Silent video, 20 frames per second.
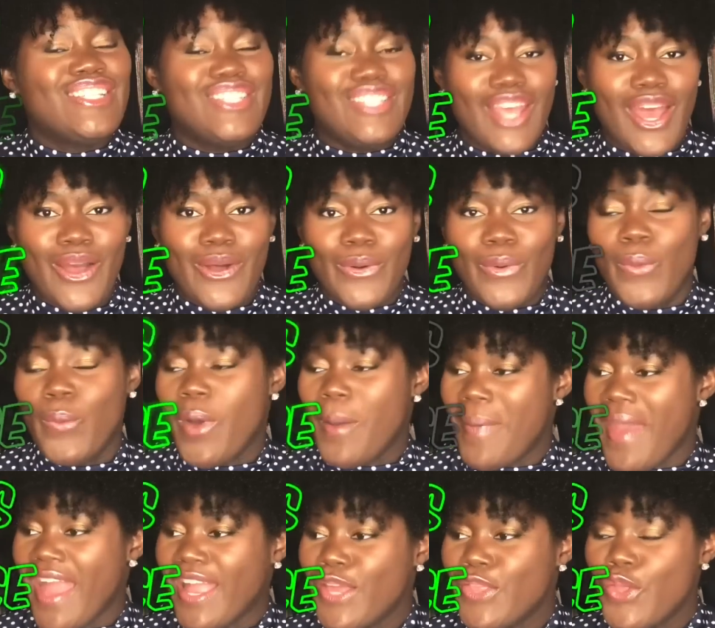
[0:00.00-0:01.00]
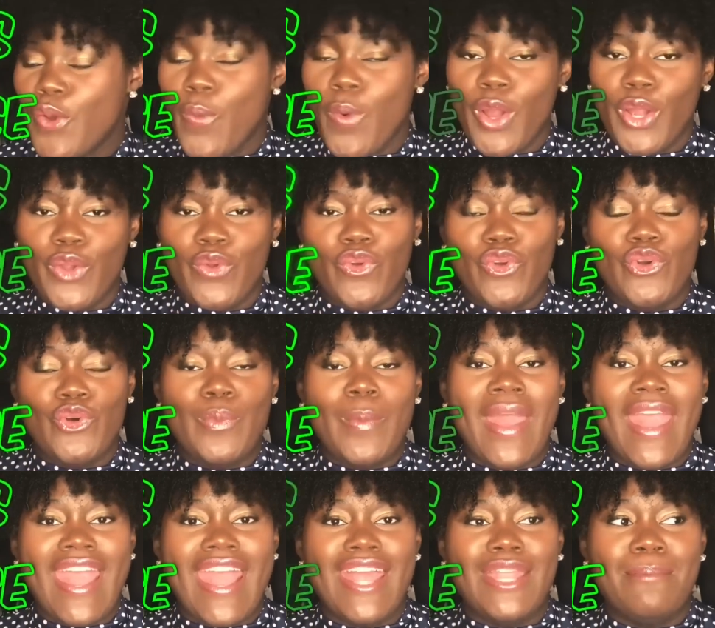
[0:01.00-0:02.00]
So we're back in the
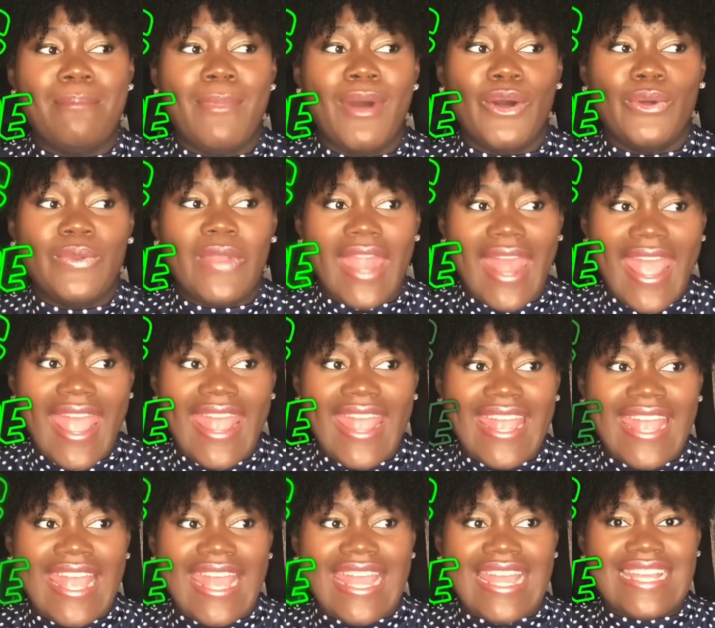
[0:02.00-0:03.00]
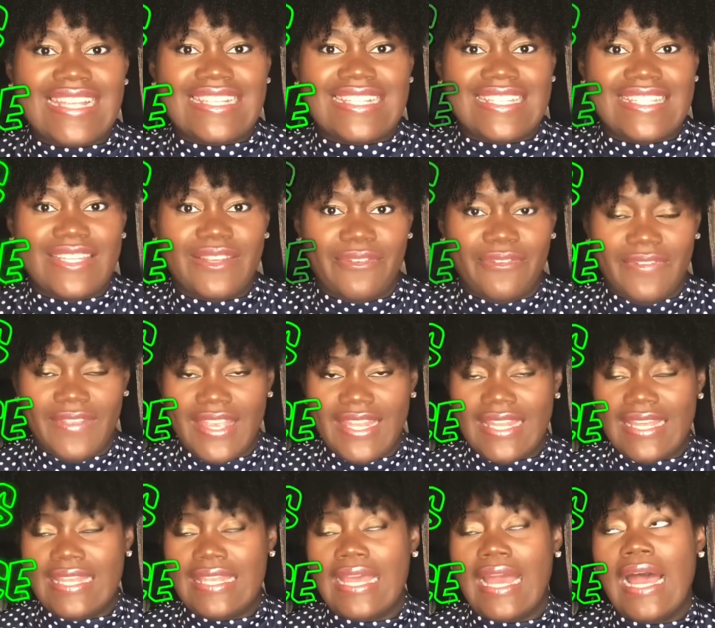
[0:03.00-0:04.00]
workroom and Monet is
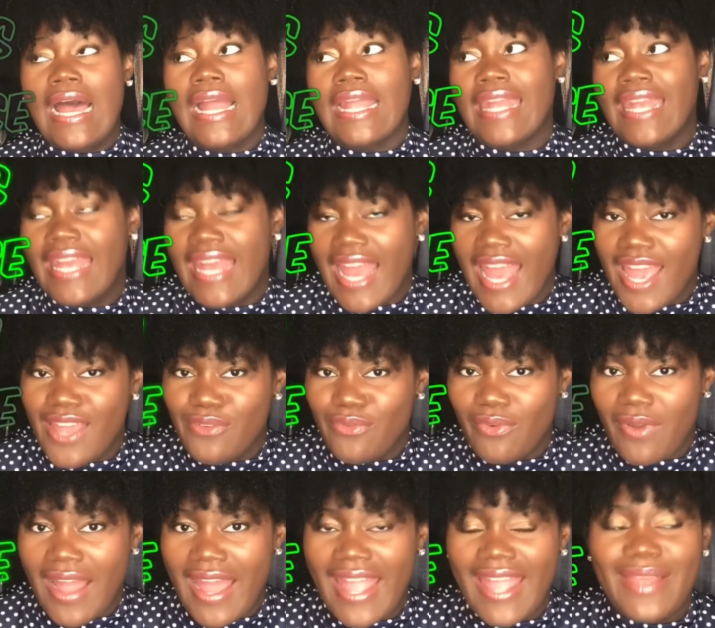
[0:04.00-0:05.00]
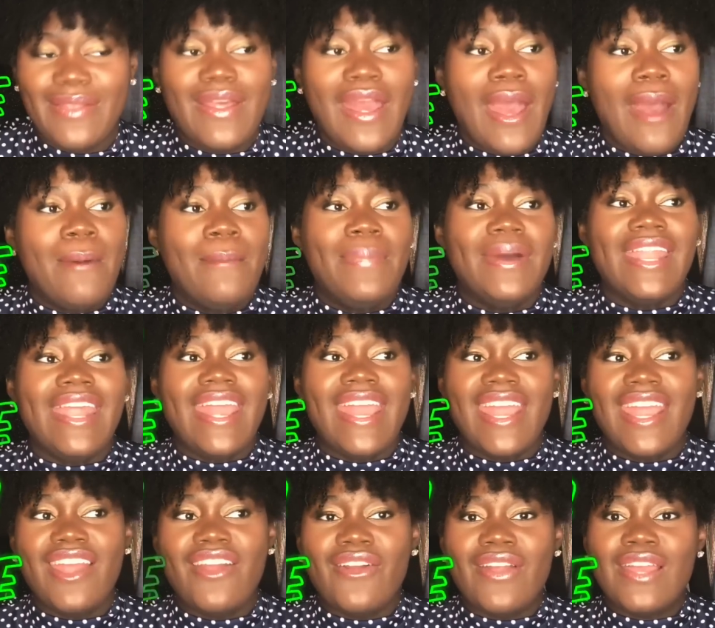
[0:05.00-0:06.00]
defeated again, right? But
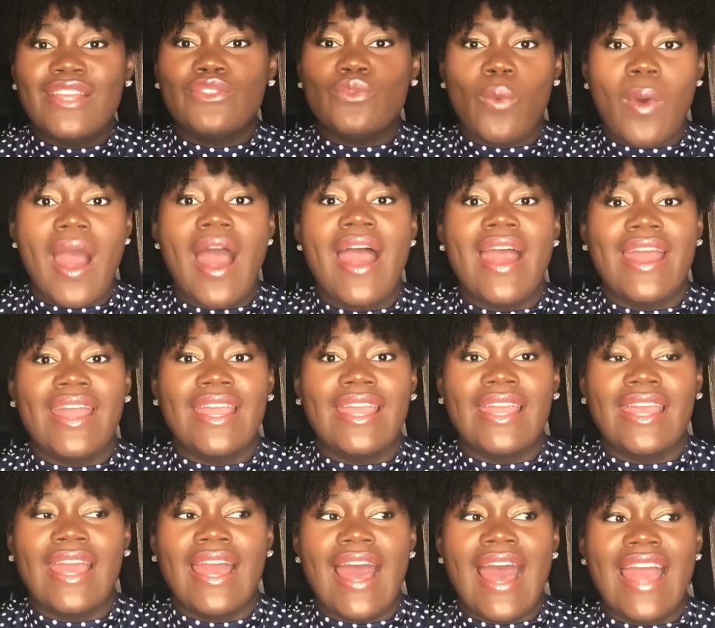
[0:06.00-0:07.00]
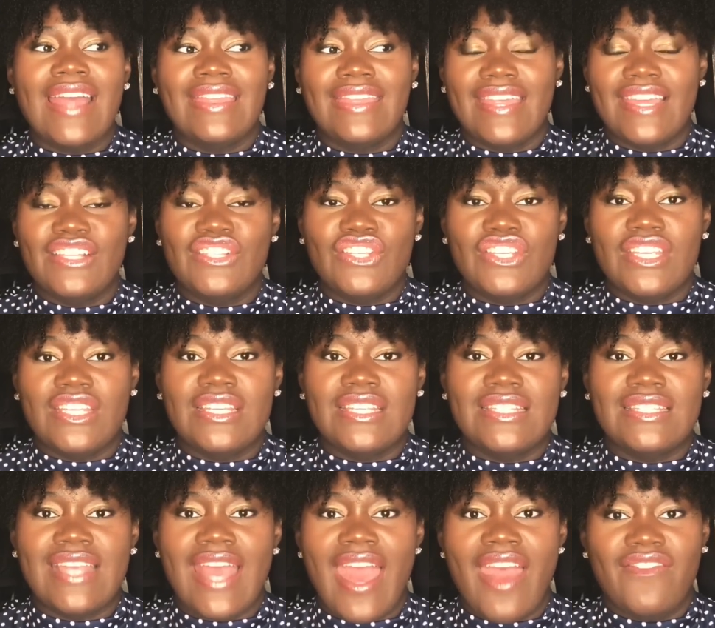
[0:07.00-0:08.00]
here is why I think
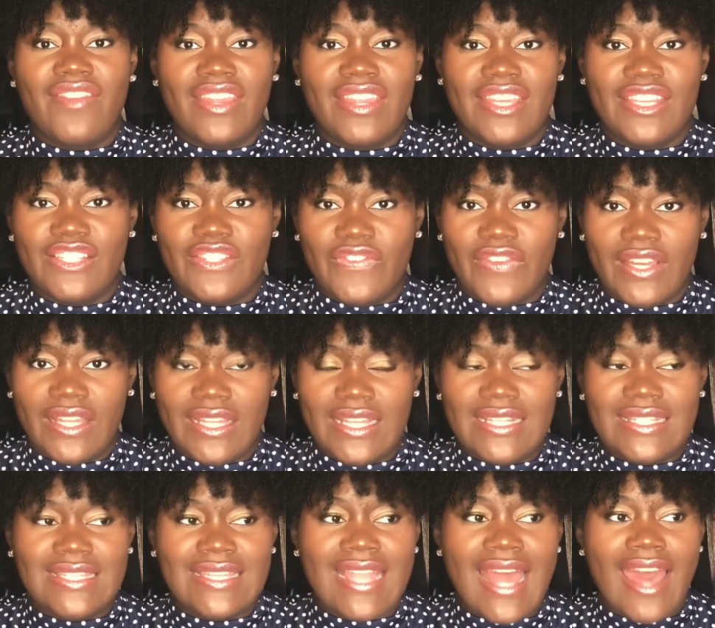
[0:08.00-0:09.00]
she's having these feelings.